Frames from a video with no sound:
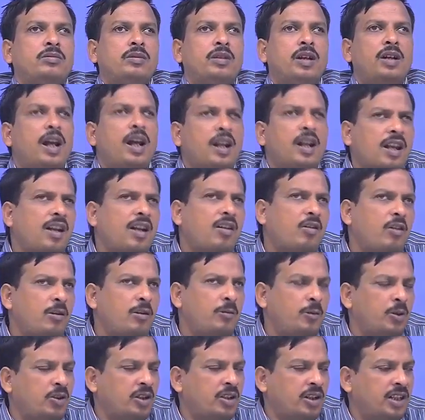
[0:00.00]
Another
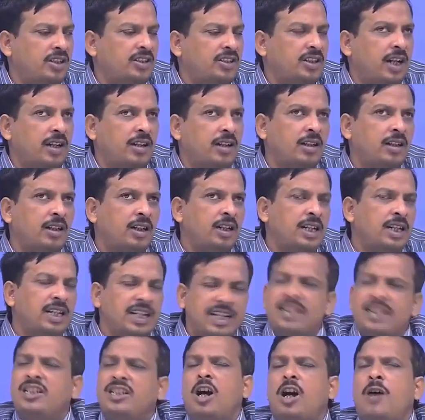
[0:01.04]
confusion is that,
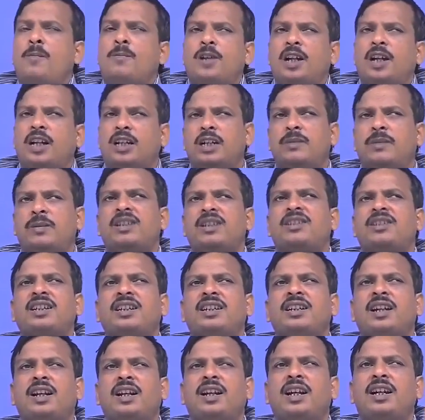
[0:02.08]
is the objective is a
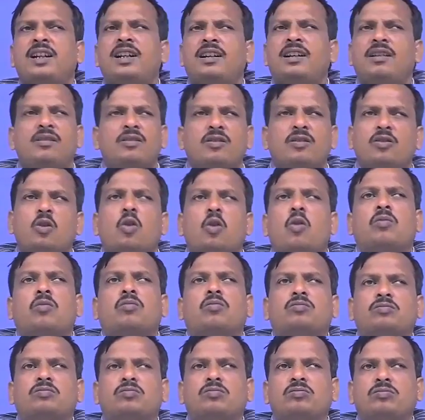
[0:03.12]
single liner? No.
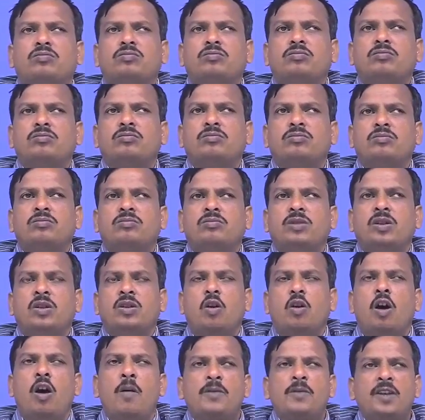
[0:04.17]

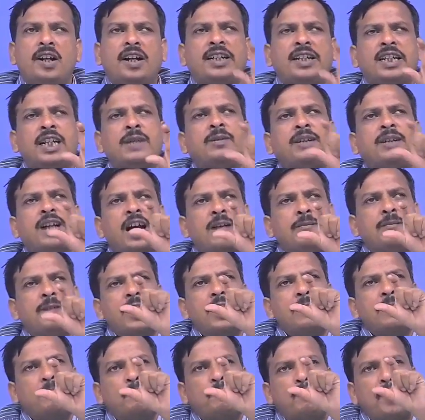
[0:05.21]
Objective can be
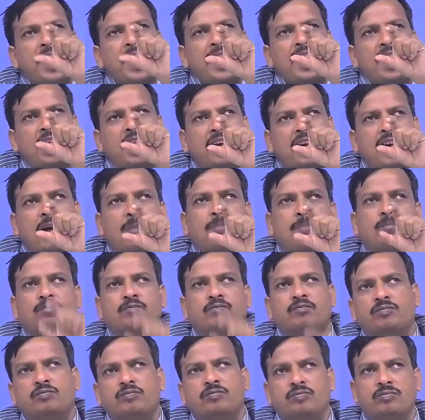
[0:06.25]
a paragraph,
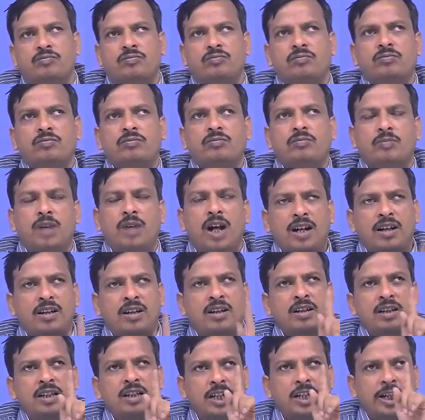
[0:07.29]

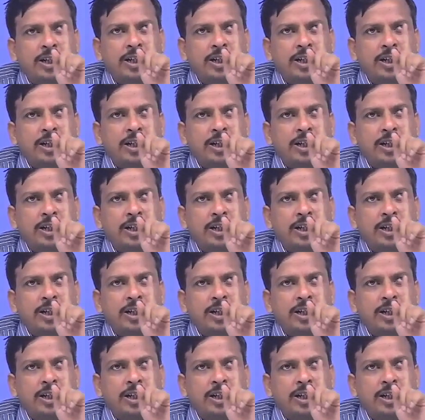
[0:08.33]
but it